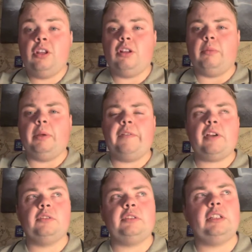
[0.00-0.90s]
No, I think
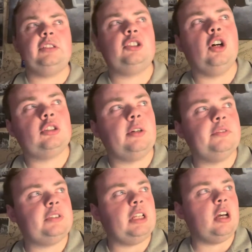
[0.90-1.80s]
obviously shorts
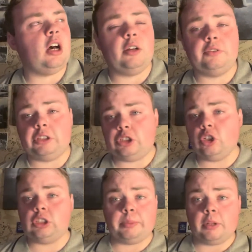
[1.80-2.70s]
obviously are, obviously uh,
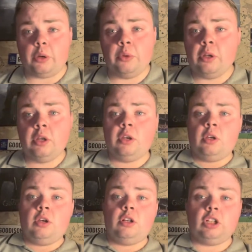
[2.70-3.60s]
shorts are blue,
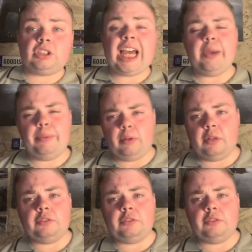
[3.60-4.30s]
not sky blue.